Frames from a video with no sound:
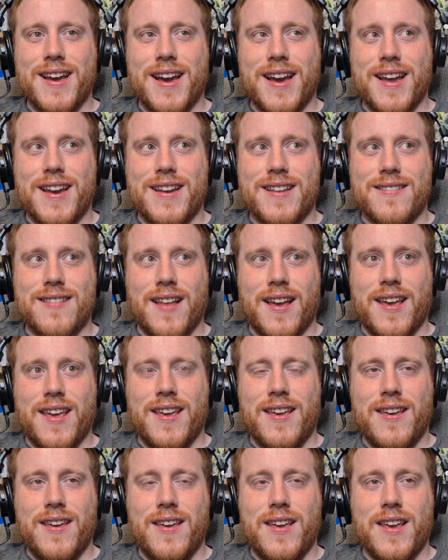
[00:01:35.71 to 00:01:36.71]
And it's like,
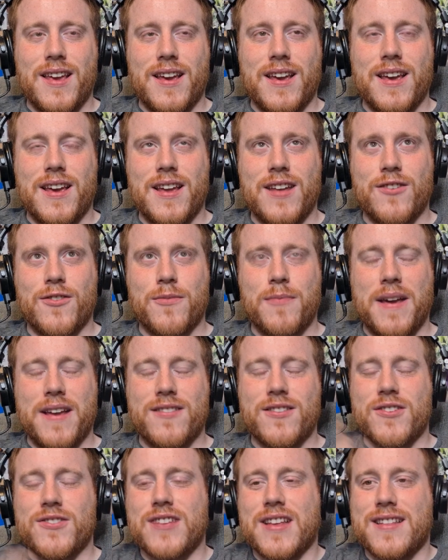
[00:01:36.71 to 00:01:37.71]
it just makes
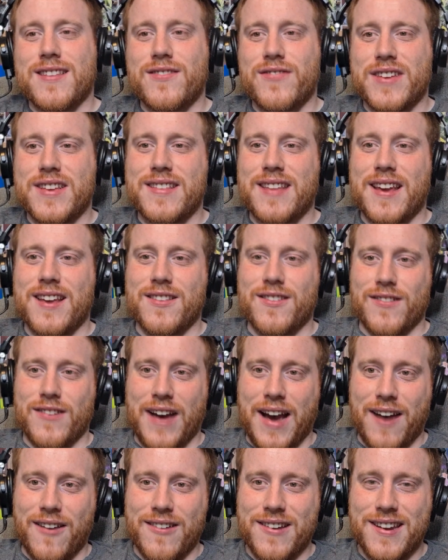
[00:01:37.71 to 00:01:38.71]
no sense if he stays
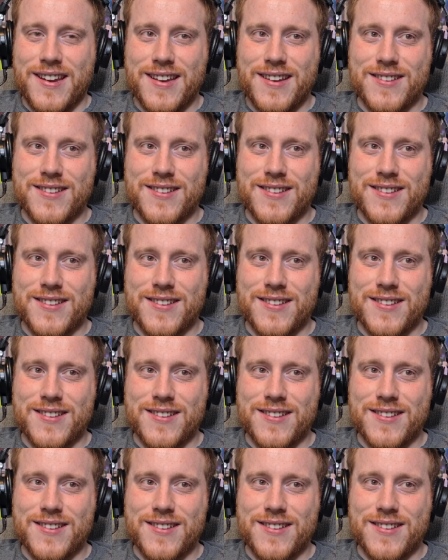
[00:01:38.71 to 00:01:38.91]
around,